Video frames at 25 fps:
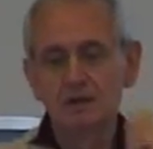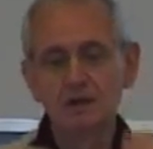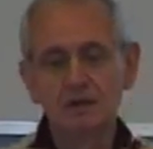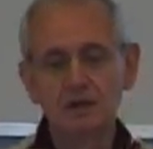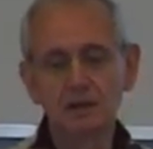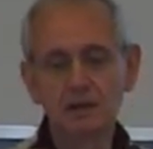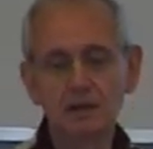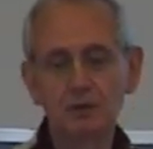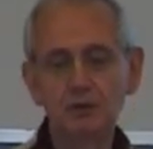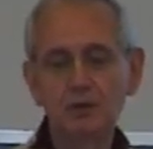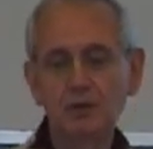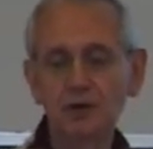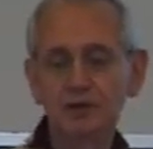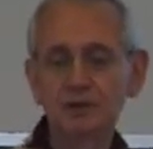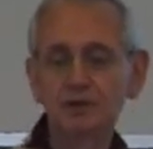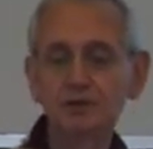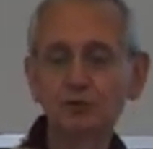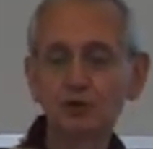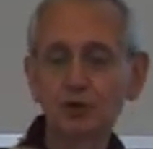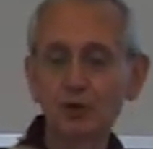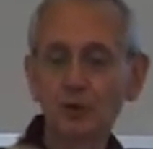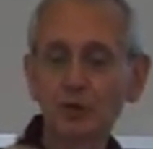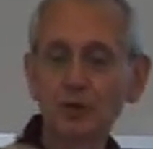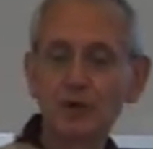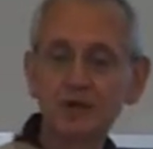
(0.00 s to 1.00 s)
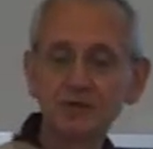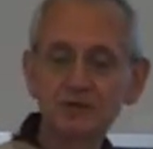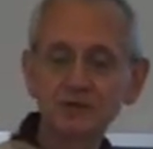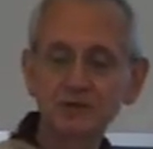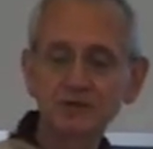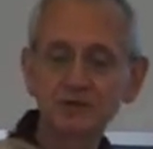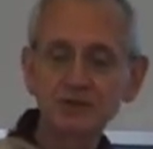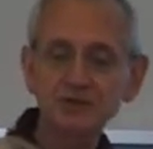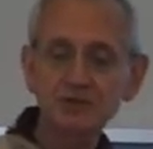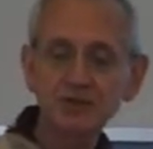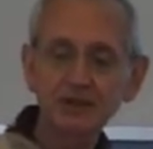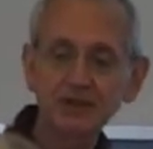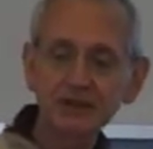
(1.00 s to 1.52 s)
What information
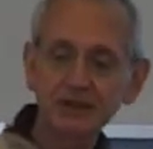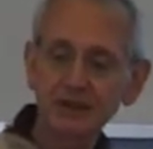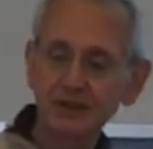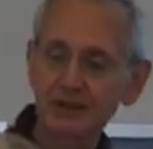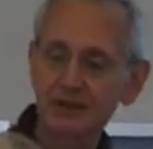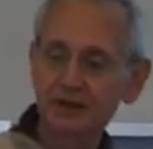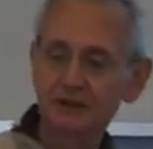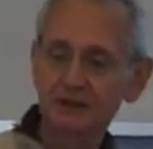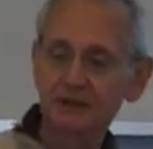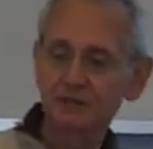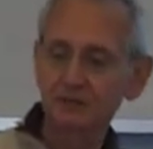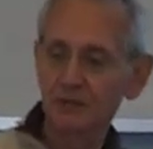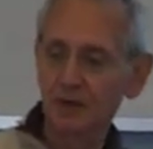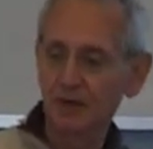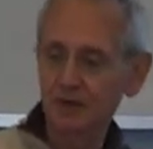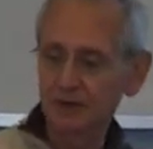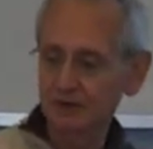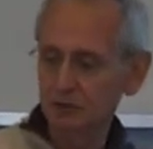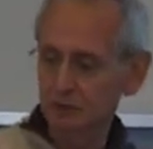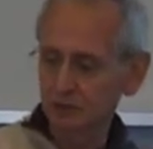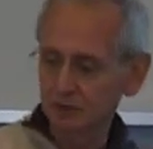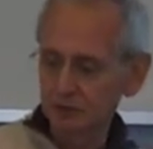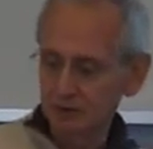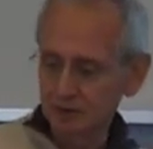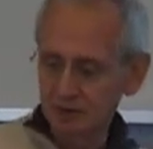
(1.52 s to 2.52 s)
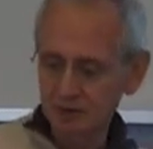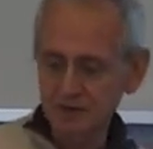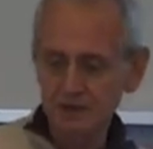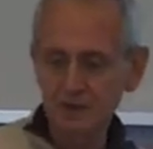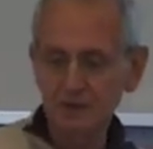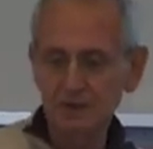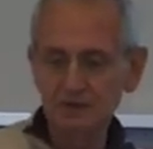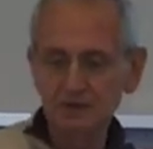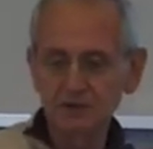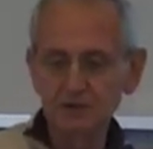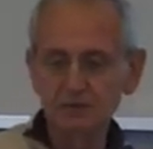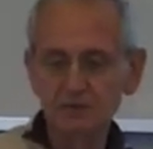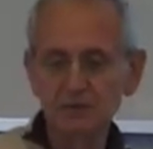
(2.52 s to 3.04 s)
is generated by doing this
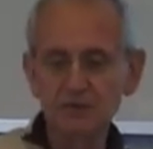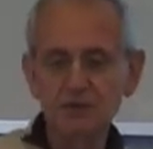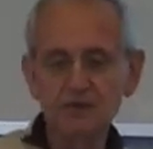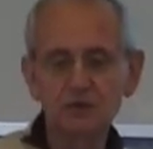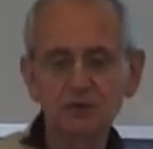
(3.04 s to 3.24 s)
activity?